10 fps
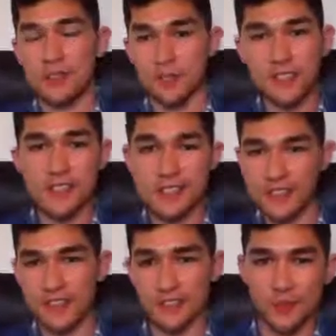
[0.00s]
is
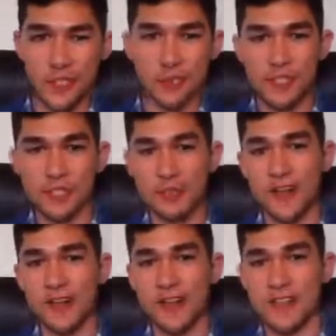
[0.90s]
what you're watching right
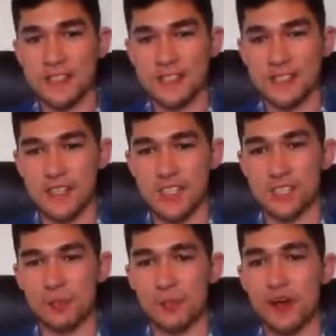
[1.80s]
now is
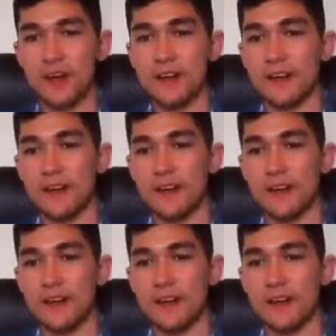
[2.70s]
section 1,